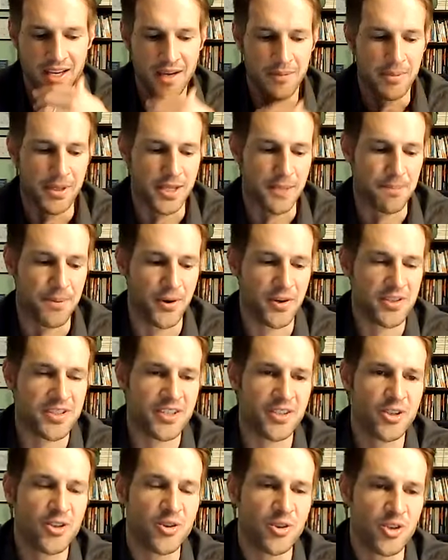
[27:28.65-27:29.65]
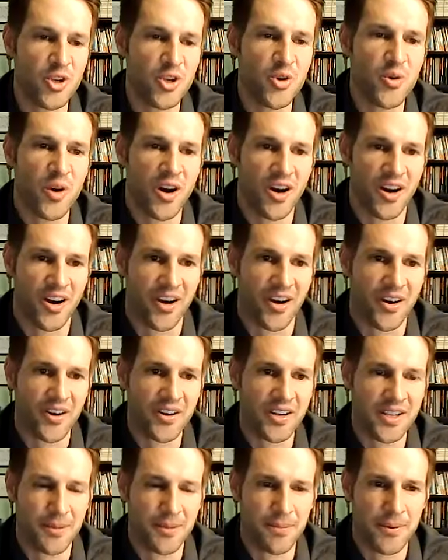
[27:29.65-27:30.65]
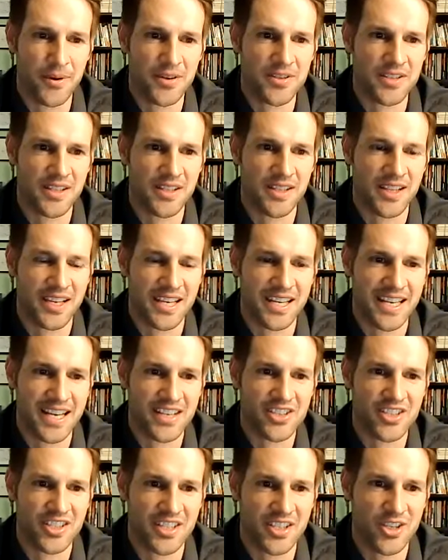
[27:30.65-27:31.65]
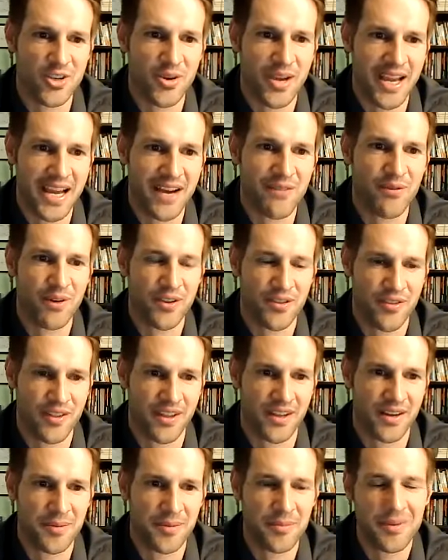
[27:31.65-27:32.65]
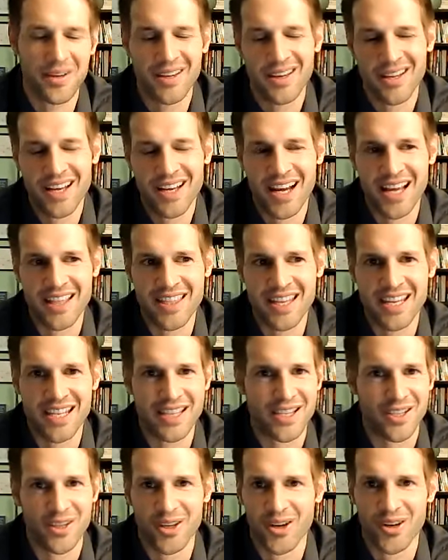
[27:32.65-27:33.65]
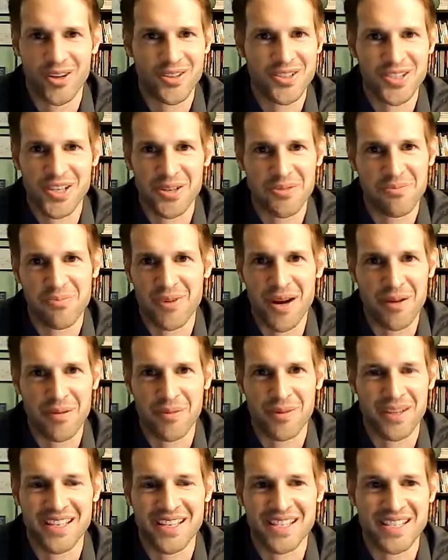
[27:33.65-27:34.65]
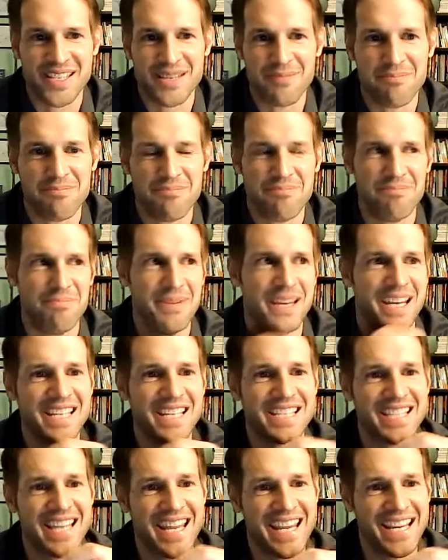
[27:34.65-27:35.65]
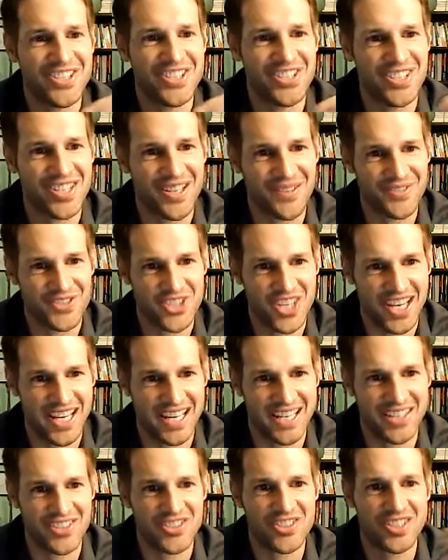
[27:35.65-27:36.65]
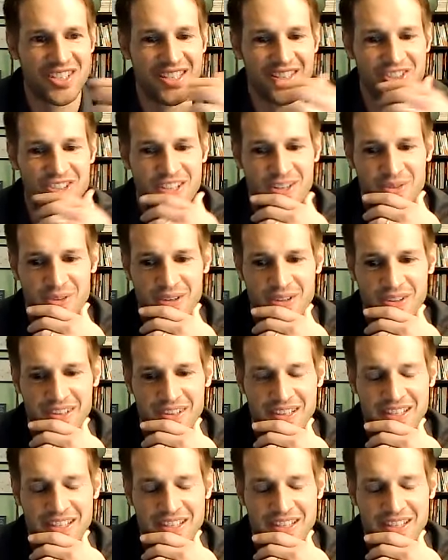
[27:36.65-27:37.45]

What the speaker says: But the person who you are and the connection that you have with them, I think in the long term probably is the biggest agent of change in general.